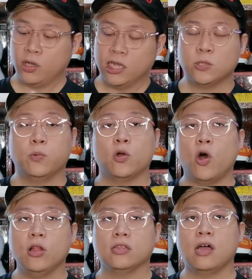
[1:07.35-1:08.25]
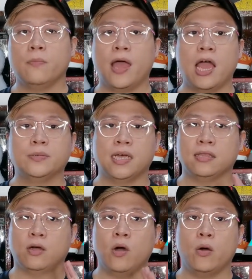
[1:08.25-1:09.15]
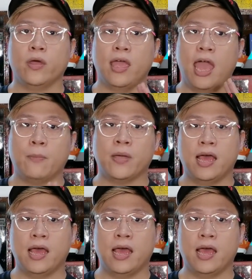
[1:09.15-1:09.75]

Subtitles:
you can explore all the top apps at the Huawei app